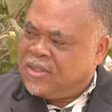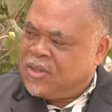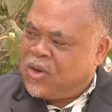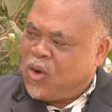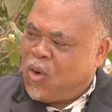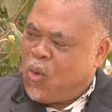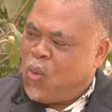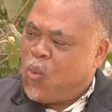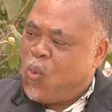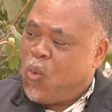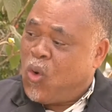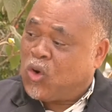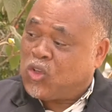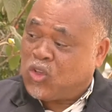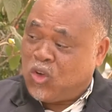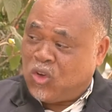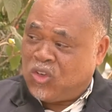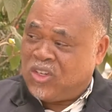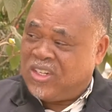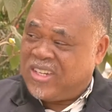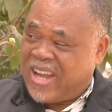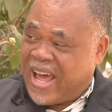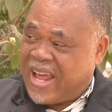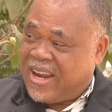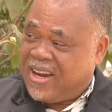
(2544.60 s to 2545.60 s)
on what
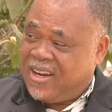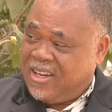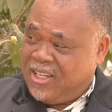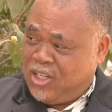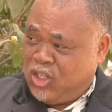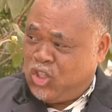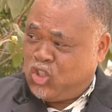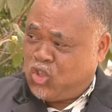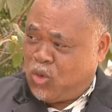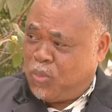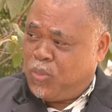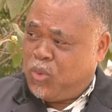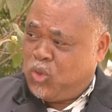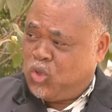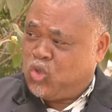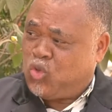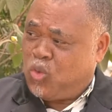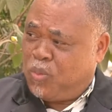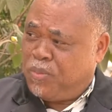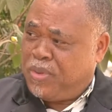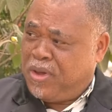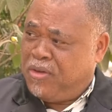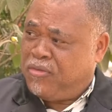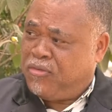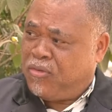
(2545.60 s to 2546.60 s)
ordinarily he's supposed
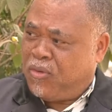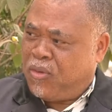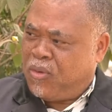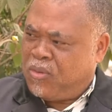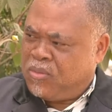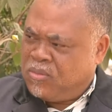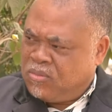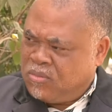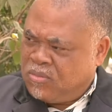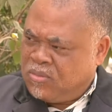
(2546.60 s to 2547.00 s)
to pay for.